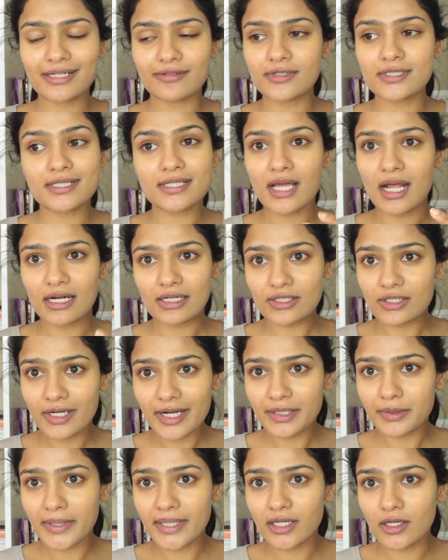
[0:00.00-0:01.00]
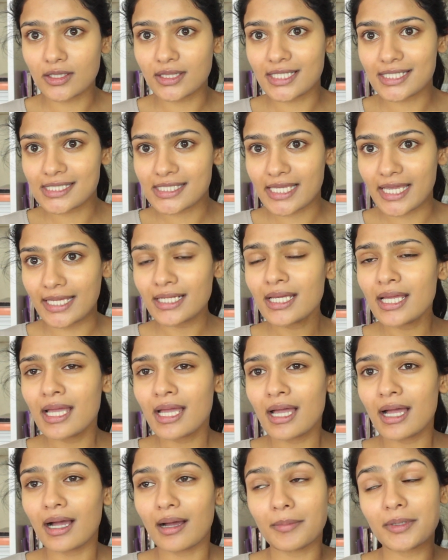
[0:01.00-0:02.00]
It feels ultra lightweight on the skin,
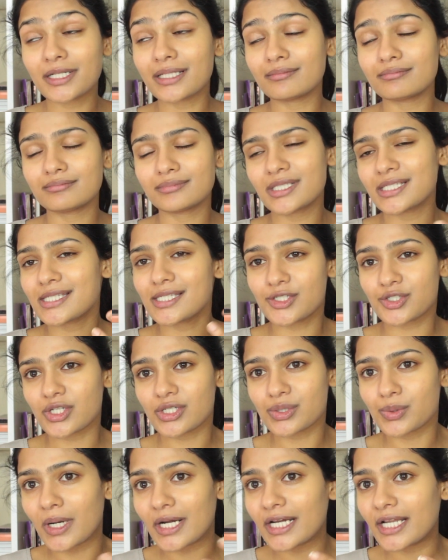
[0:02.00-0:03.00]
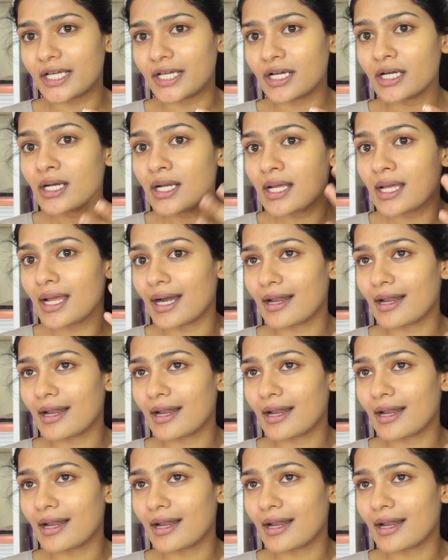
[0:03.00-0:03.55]
but this is just one layer,